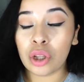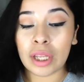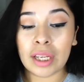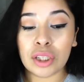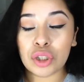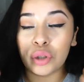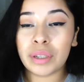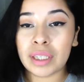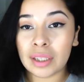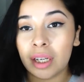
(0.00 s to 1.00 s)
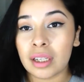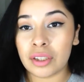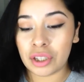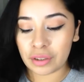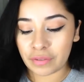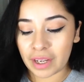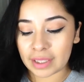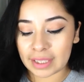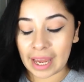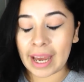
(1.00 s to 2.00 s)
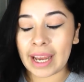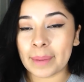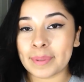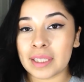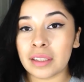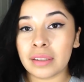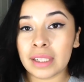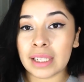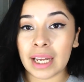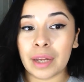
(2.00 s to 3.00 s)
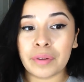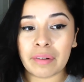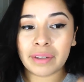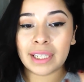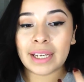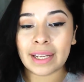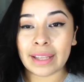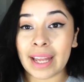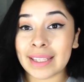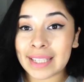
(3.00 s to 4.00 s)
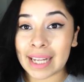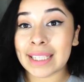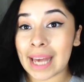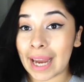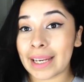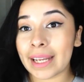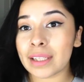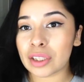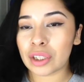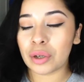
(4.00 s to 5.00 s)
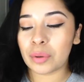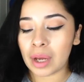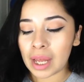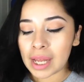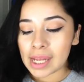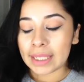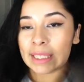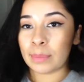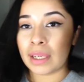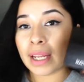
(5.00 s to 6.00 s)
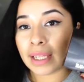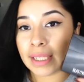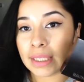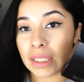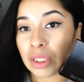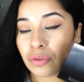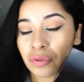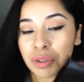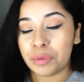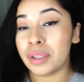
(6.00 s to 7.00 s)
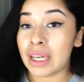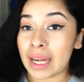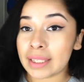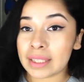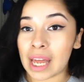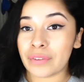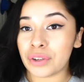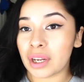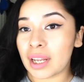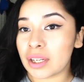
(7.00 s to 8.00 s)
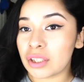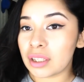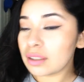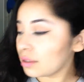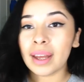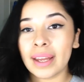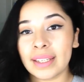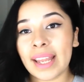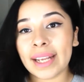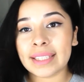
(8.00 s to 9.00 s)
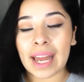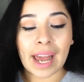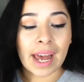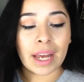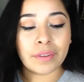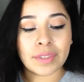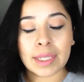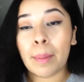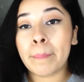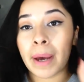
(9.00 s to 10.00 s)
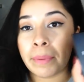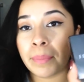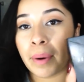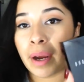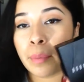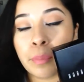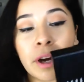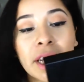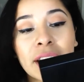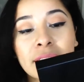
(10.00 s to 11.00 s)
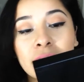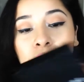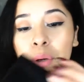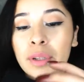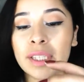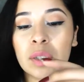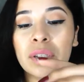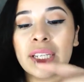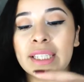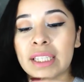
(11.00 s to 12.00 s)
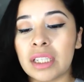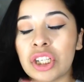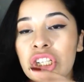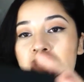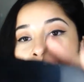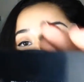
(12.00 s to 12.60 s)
like dewy look to your face that I absolutely love. I really like that intense highlight, so something like this is really nice to have in your collection. Next, I have some Bobbi Brown products. So this one is in the shade